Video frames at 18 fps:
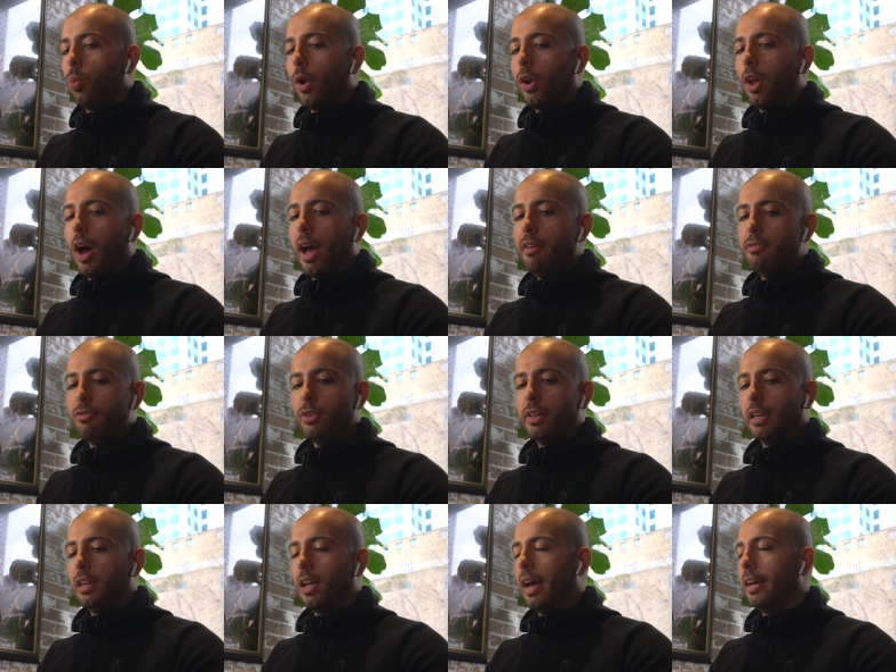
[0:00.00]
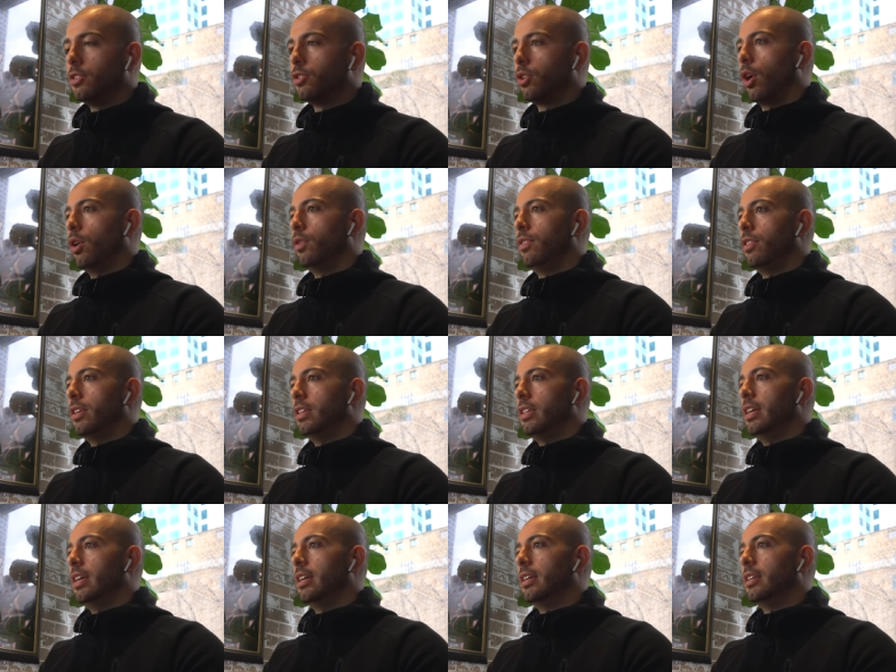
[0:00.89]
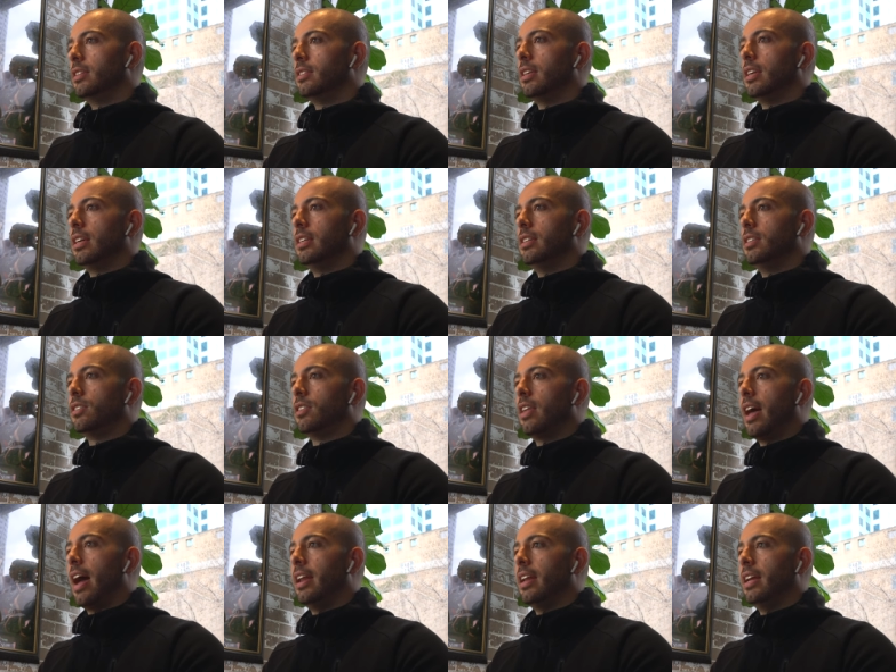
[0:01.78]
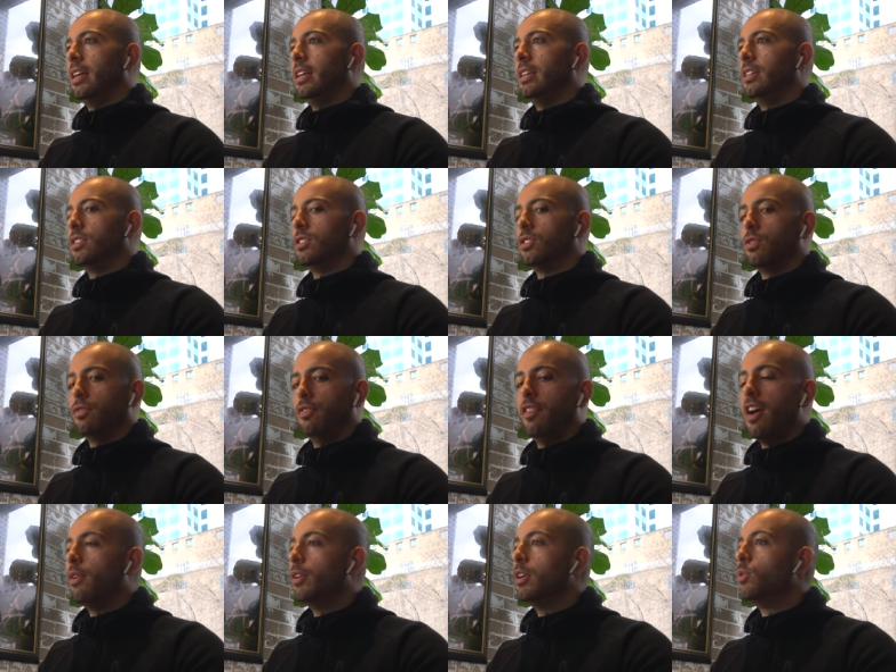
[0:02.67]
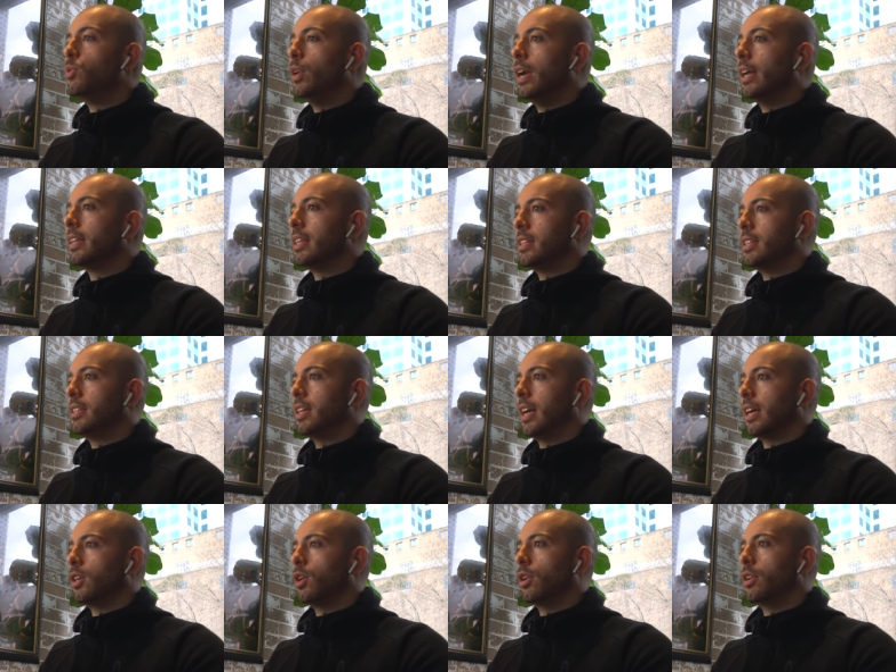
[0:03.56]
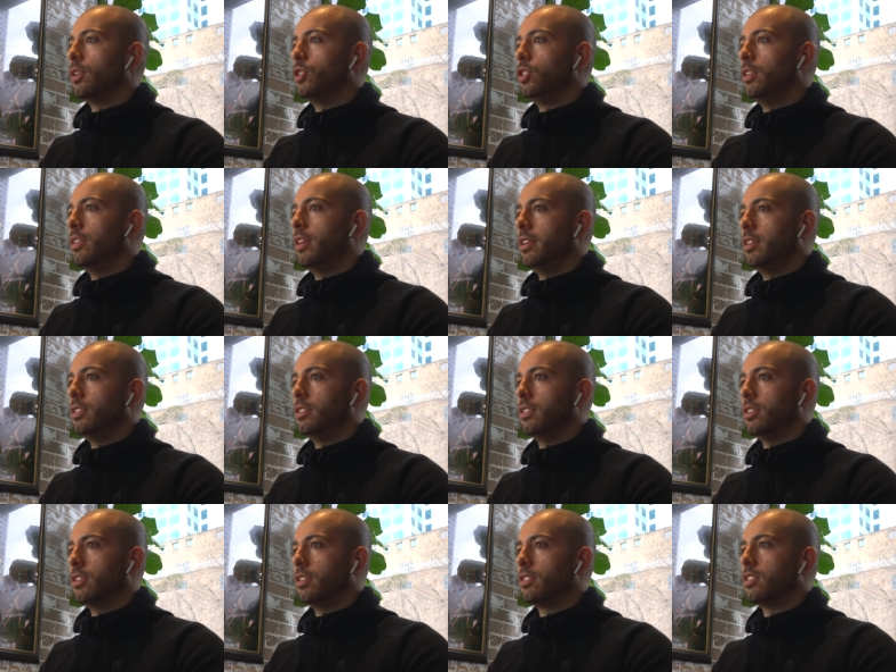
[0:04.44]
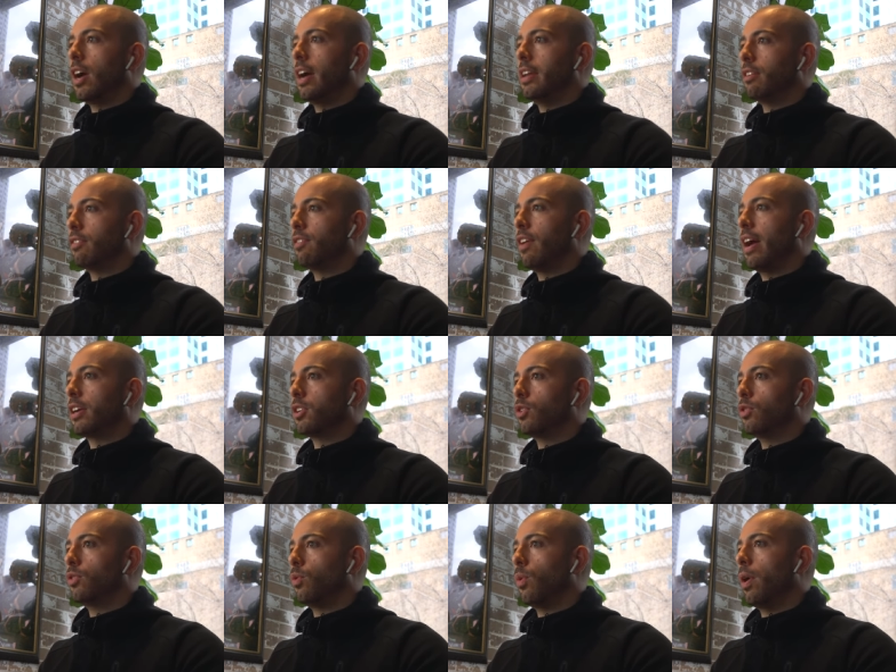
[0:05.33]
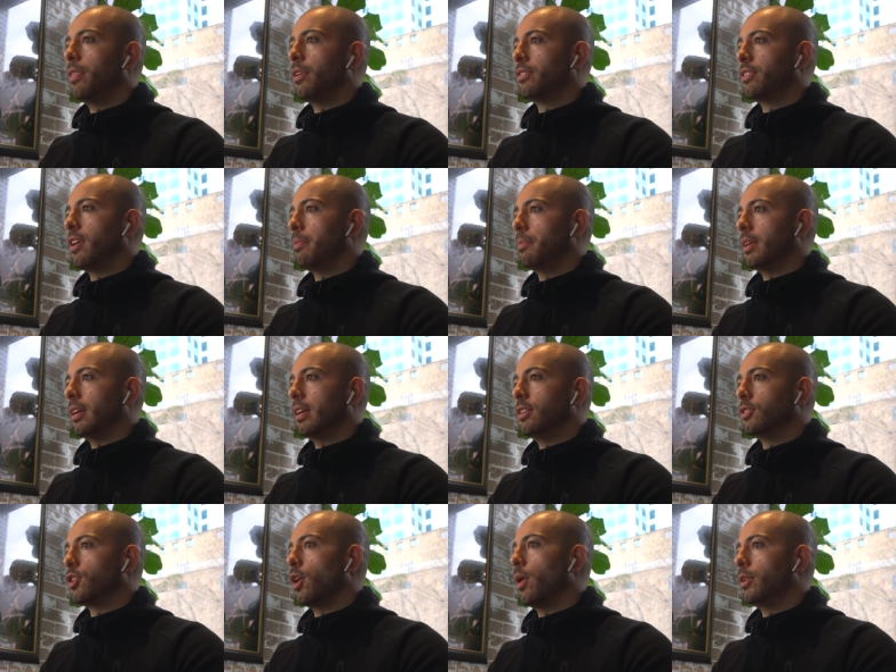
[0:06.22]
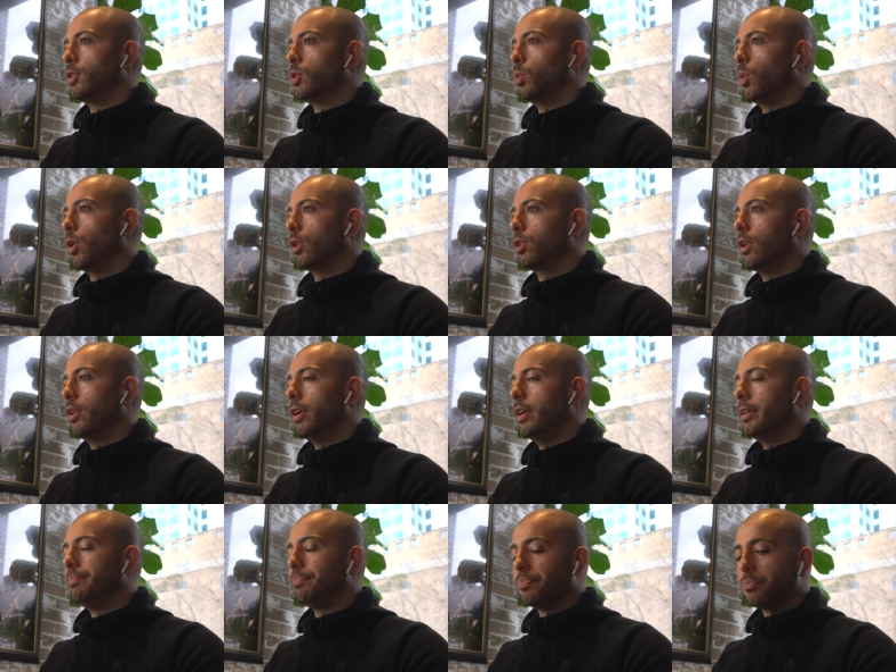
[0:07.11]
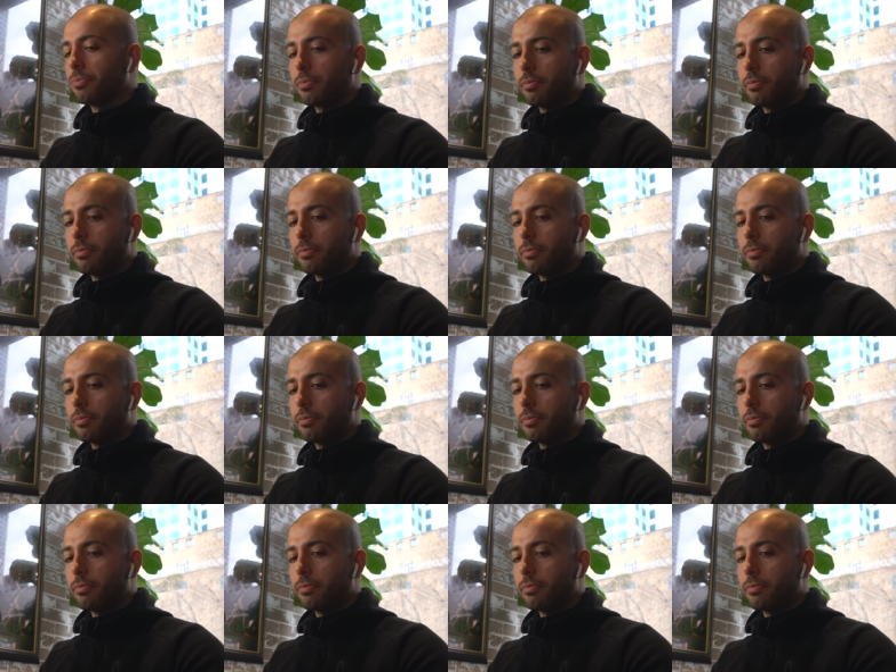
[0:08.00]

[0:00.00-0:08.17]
what I've realized over the years is that it is very rarely the technology that is the deciding factor of whether something is going to work or not.